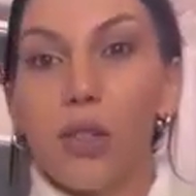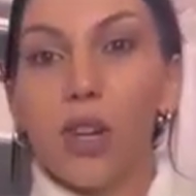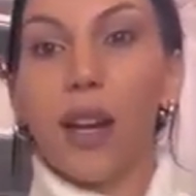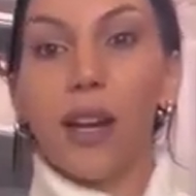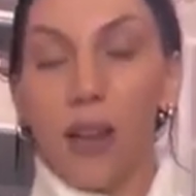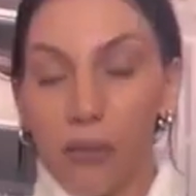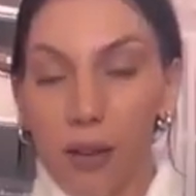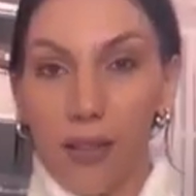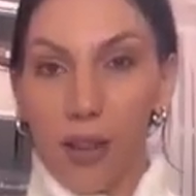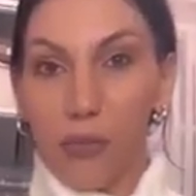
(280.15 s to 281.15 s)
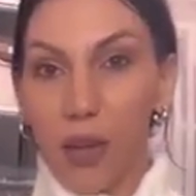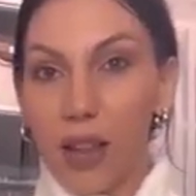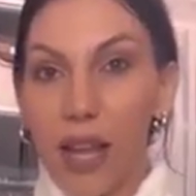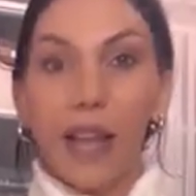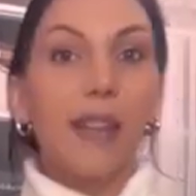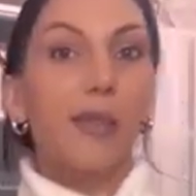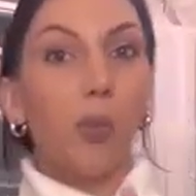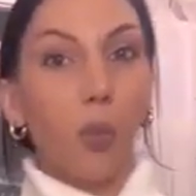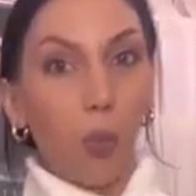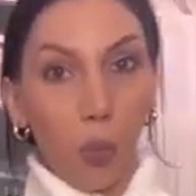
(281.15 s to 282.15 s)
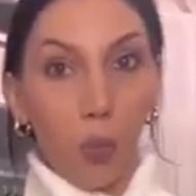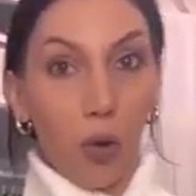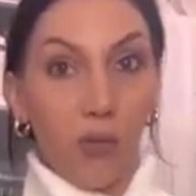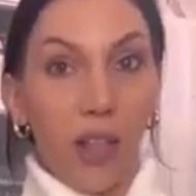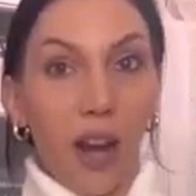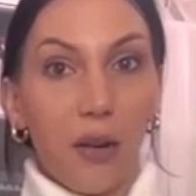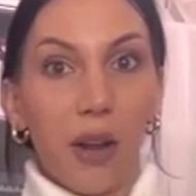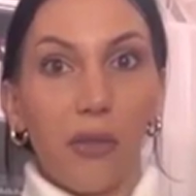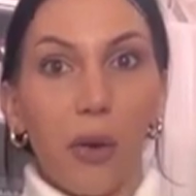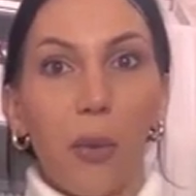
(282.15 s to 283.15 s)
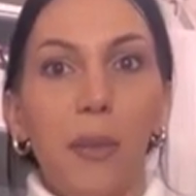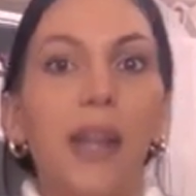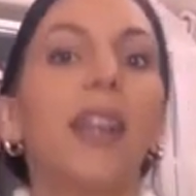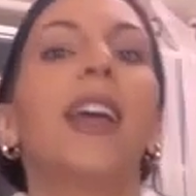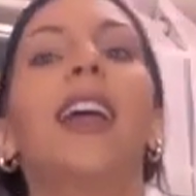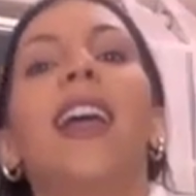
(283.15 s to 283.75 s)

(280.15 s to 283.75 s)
which I definitely feel like is more flattering for women.